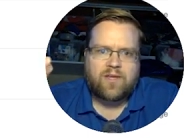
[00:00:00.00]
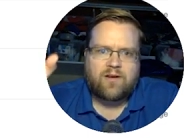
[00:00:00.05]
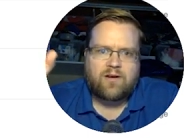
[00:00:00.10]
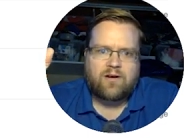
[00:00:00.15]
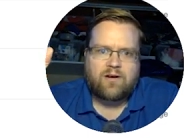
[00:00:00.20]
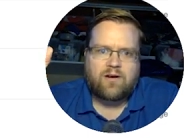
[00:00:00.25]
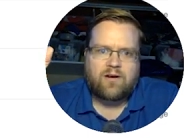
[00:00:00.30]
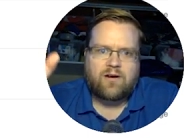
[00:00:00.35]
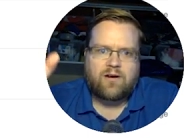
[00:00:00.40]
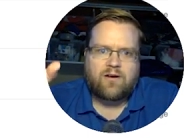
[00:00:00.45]

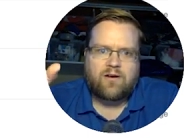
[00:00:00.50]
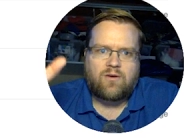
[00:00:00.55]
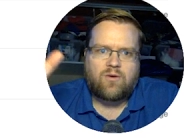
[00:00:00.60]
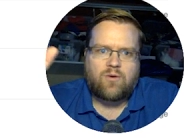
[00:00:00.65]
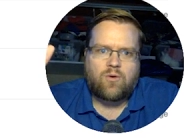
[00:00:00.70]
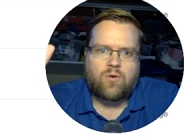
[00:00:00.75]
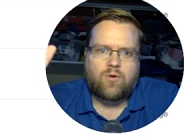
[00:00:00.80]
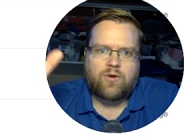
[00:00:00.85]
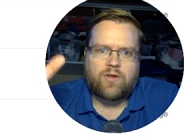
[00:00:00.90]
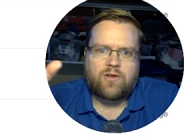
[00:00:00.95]
uh,
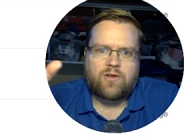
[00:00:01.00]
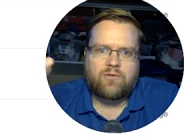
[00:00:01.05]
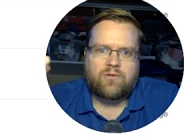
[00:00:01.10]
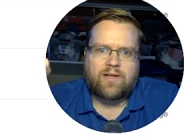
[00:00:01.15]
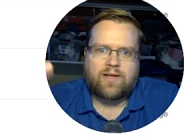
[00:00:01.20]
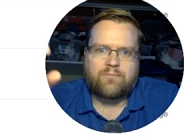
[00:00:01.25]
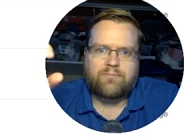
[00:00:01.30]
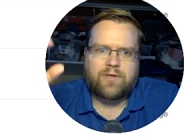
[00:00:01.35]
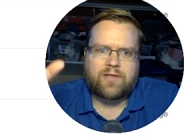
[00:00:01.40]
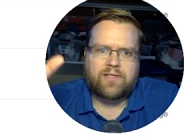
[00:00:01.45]
or you
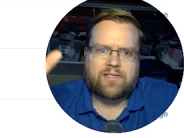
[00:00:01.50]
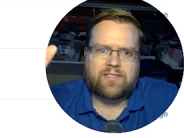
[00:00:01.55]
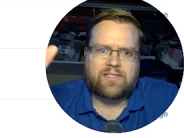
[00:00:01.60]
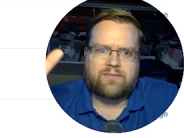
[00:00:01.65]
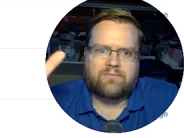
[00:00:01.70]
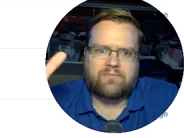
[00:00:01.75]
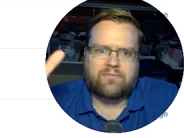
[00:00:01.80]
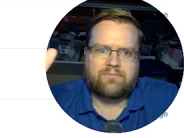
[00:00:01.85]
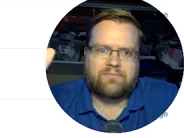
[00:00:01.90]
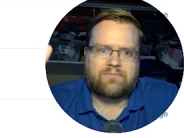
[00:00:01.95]
like put
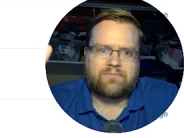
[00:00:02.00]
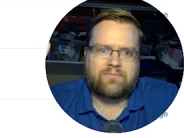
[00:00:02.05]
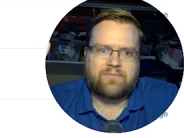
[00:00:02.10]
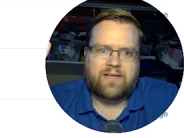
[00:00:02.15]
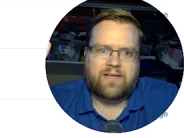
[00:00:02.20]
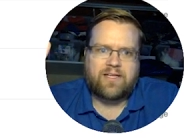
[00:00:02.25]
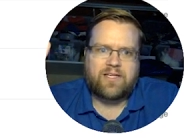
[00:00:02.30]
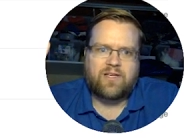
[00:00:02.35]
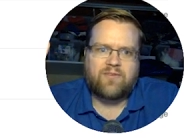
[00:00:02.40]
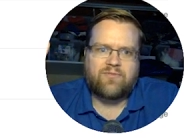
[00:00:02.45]
some,
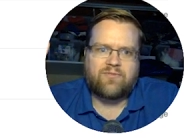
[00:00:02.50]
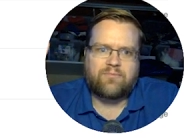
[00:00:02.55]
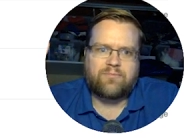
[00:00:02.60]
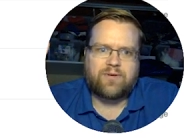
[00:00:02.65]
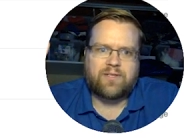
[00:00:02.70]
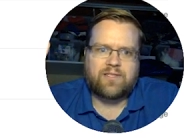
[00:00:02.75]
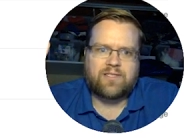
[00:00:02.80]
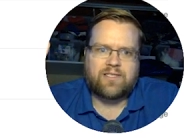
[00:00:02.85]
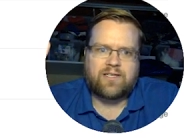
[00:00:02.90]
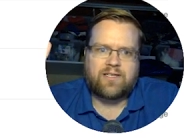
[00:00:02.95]
I can even
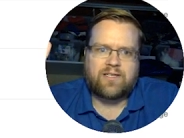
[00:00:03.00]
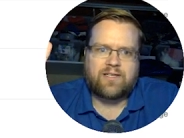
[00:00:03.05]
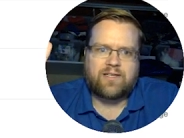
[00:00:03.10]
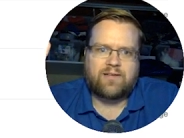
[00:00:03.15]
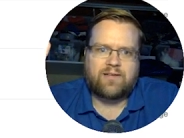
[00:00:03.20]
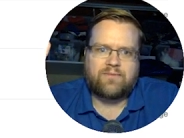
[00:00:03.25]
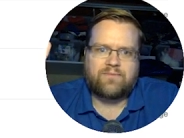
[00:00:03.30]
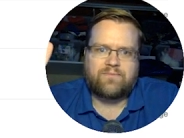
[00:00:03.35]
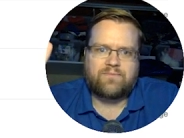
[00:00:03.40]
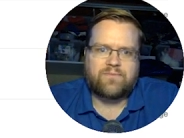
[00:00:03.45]
put,
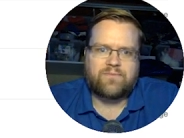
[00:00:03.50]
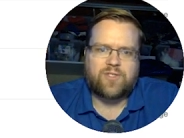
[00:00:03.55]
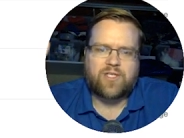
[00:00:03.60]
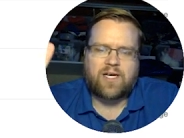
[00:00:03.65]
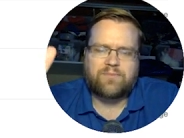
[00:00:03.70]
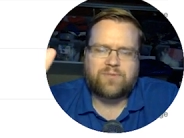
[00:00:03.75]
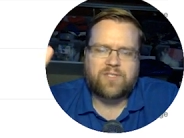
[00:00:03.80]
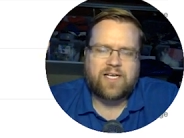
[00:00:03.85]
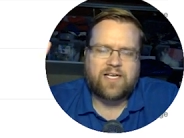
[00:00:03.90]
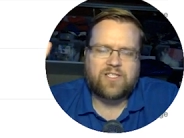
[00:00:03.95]
uh,
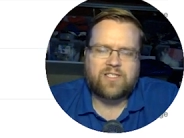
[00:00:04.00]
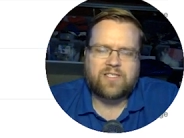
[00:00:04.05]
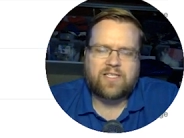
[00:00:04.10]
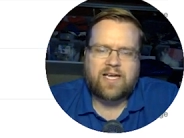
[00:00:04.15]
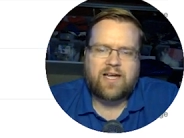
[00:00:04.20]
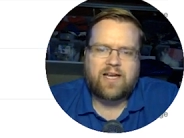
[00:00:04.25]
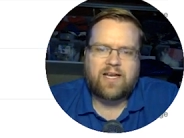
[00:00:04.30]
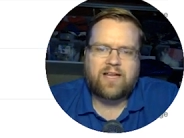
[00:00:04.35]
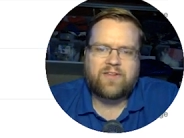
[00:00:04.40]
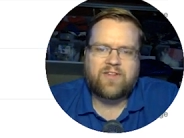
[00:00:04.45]
job changes,
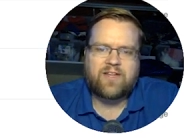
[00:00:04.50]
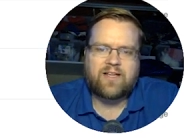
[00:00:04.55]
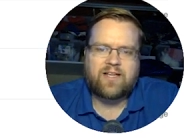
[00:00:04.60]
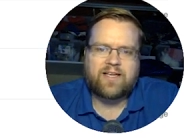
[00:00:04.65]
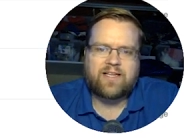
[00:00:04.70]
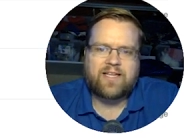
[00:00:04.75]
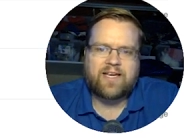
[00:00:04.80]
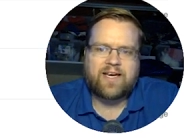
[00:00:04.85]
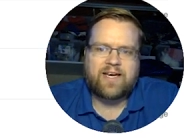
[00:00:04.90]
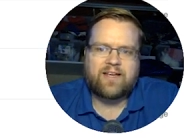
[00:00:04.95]
anything
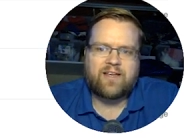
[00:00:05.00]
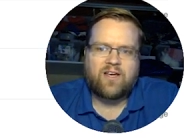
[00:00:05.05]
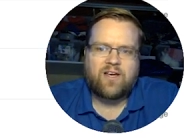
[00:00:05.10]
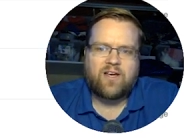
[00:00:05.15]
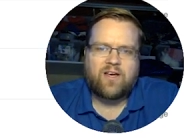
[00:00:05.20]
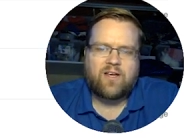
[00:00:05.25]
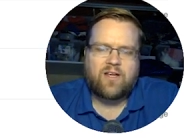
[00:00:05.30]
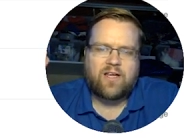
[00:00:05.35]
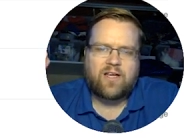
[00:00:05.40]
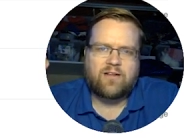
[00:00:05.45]
like that,
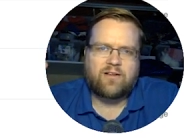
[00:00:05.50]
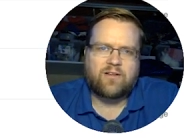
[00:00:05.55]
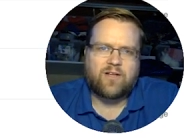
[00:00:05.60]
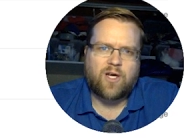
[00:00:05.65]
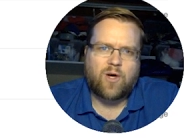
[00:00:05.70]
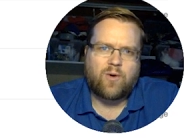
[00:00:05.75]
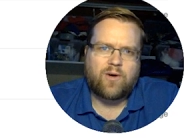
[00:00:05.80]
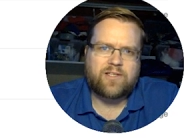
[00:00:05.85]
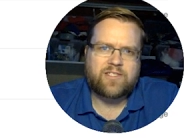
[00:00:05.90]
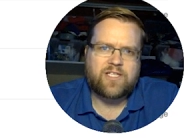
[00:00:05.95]
it'll
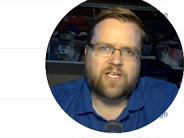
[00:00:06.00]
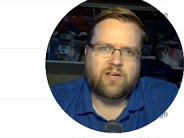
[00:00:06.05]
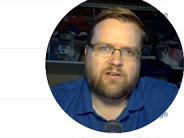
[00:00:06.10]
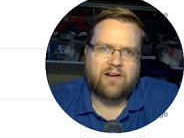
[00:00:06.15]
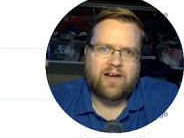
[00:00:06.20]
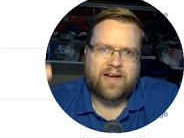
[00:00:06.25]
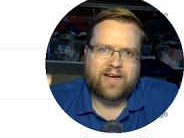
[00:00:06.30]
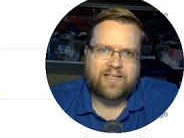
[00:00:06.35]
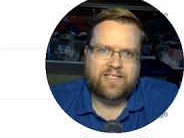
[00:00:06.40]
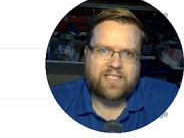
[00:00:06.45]
go onto your
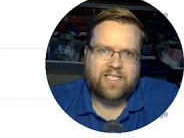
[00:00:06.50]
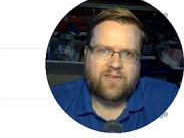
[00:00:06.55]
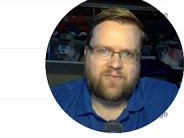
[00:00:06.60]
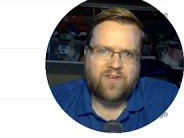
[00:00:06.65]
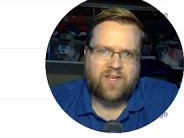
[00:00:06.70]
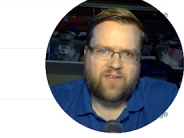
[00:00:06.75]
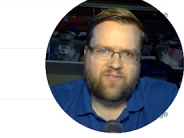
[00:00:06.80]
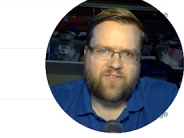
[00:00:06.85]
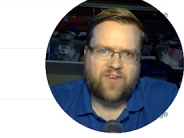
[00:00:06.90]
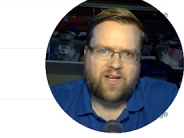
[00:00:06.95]

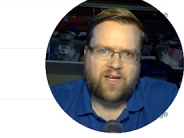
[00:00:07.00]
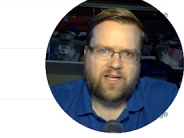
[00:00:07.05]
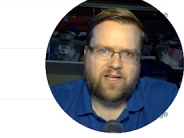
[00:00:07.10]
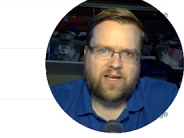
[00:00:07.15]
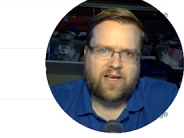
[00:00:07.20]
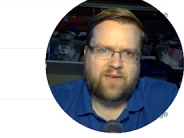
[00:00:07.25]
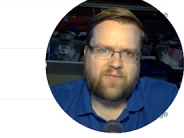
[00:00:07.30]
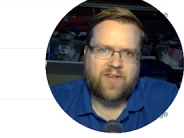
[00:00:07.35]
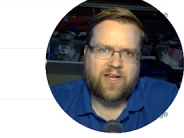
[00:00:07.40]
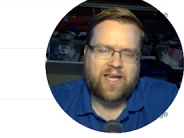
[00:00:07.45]
activity feed,
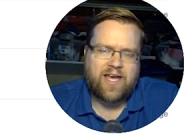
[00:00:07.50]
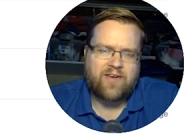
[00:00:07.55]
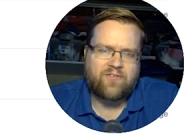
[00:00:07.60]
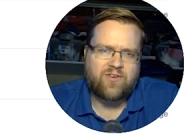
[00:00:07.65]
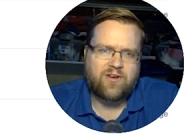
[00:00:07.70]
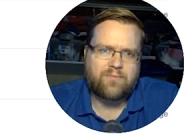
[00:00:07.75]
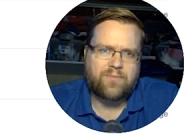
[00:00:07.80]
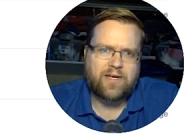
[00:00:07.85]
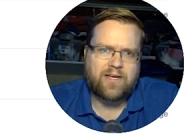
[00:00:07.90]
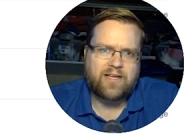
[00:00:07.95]
and then
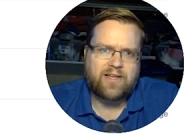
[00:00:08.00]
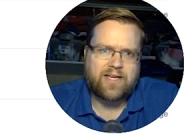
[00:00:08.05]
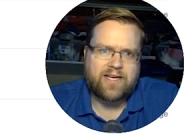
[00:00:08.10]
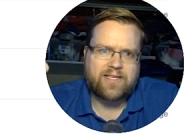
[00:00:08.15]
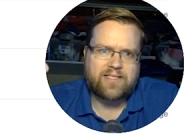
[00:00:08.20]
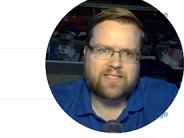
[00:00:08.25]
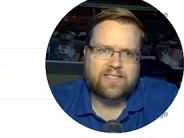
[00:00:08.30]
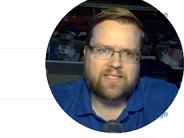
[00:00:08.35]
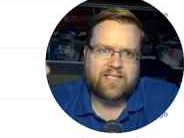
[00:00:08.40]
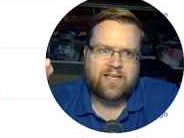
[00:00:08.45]
everybody
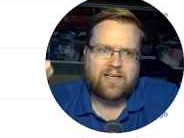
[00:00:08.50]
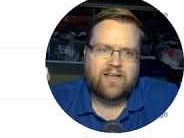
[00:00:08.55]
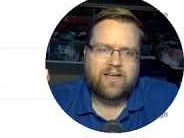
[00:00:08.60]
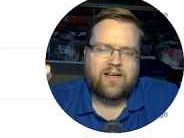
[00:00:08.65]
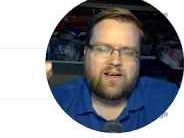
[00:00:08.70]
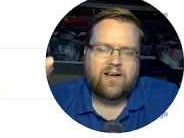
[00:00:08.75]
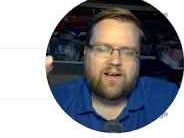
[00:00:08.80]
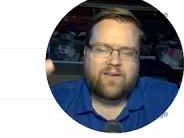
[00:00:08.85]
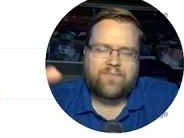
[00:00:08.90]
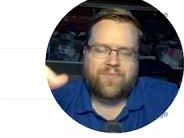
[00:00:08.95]
that's
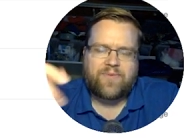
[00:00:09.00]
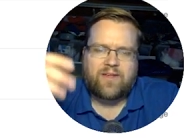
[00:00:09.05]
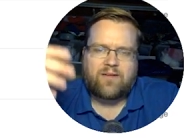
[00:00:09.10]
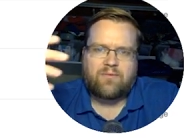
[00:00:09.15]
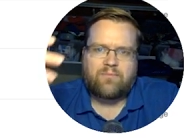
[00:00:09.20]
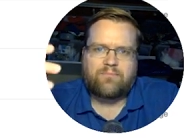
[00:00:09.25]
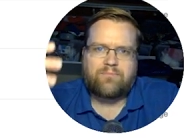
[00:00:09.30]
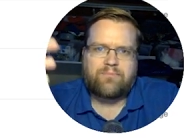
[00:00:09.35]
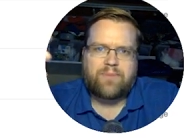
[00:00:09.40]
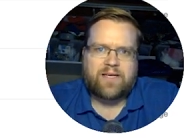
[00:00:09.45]

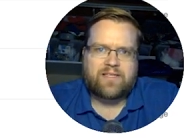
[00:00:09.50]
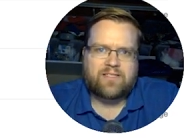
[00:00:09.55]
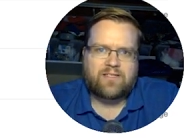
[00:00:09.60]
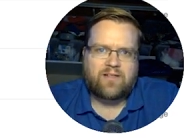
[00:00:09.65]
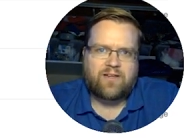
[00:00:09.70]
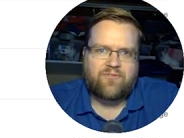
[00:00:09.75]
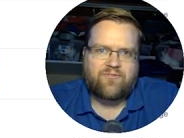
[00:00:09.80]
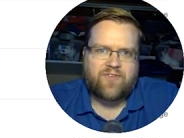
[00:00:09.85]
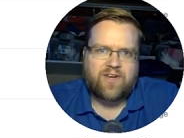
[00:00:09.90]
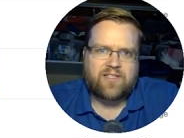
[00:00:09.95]

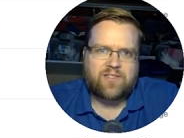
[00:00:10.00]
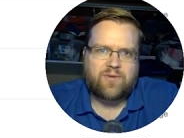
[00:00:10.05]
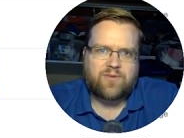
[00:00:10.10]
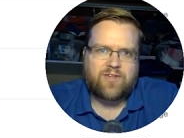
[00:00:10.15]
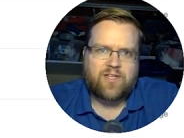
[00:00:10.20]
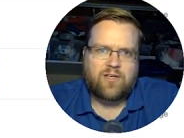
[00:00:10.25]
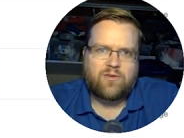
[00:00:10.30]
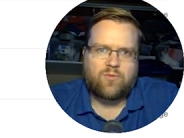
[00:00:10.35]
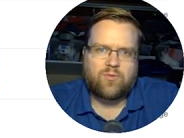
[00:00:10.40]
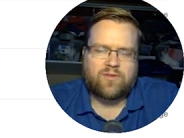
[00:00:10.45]
basically friends
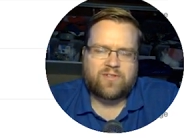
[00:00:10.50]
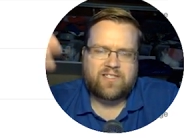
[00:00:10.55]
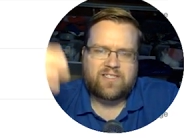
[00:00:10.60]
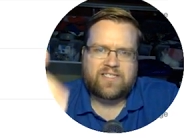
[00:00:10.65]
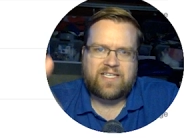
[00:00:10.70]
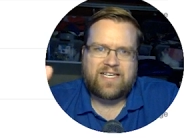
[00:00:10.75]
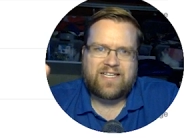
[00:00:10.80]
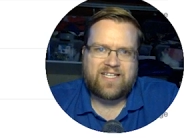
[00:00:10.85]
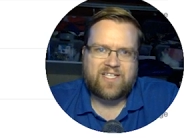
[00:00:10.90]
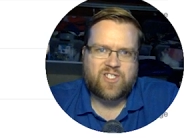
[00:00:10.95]
with you will
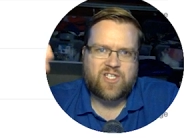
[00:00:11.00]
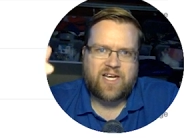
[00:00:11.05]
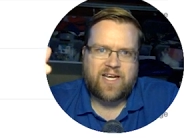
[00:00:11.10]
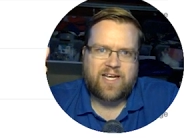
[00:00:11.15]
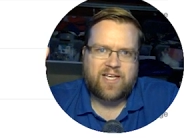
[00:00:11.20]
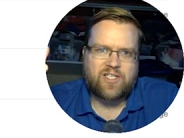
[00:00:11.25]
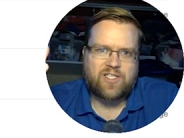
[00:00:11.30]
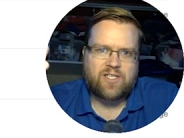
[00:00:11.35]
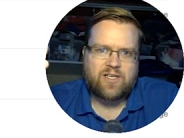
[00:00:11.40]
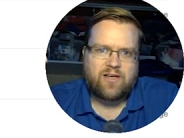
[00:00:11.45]
see the
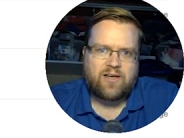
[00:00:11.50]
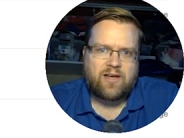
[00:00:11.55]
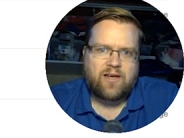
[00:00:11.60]
change.